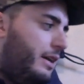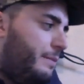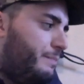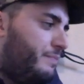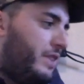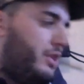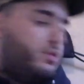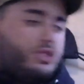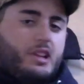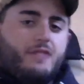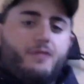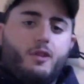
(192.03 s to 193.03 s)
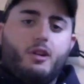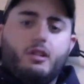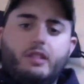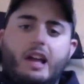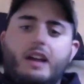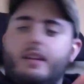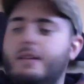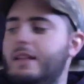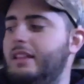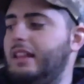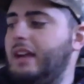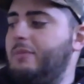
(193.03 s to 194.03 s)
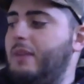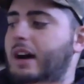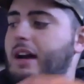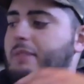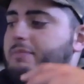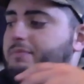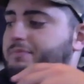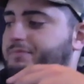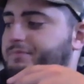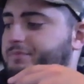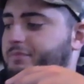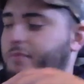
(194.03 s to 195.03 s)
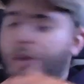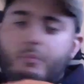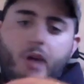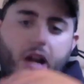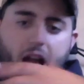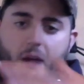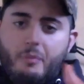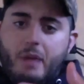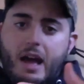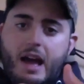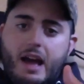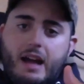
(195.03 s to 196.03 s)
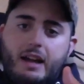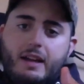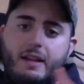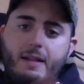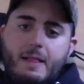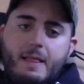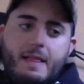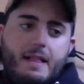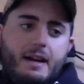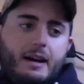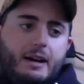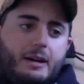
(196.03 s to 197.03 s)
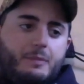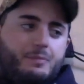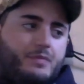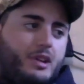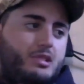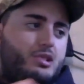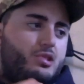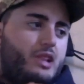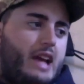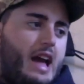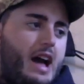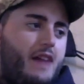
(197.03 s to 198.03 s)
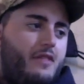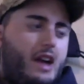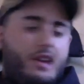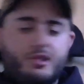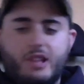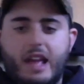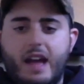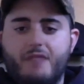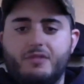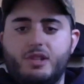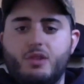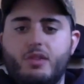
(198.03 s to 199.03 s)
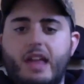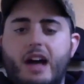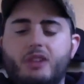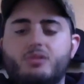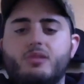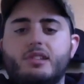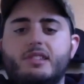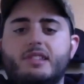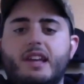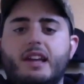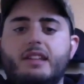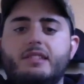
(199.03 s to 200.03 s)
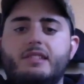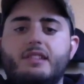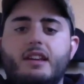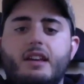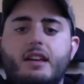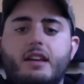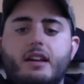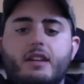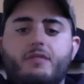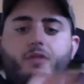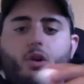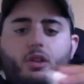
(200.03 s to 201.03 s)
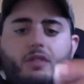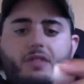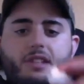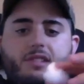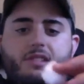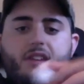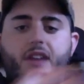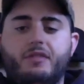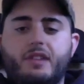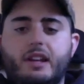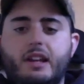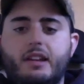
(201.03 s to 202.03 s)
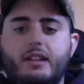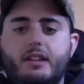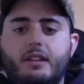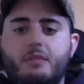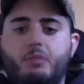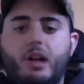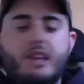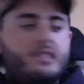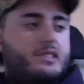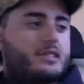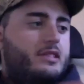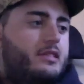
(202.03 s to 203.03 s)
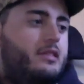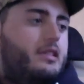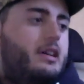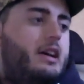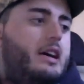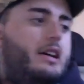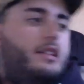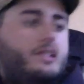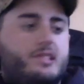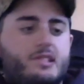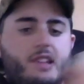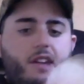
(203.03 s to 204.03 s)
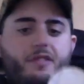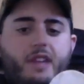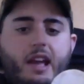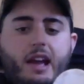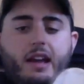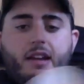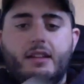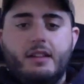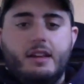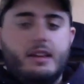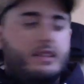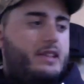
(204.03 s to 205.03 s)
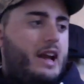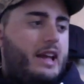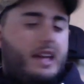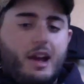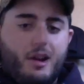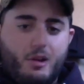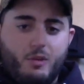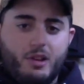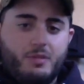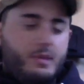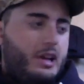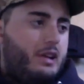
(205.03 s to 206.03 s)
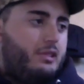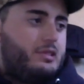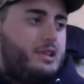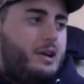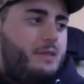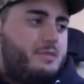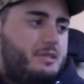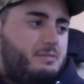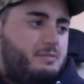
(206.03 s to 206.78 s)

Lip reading: Usually for like my bug out bag, those I usually have 2 of the Altoids tins full of this stuff in it, plus a snuff can that I carry with me at all times.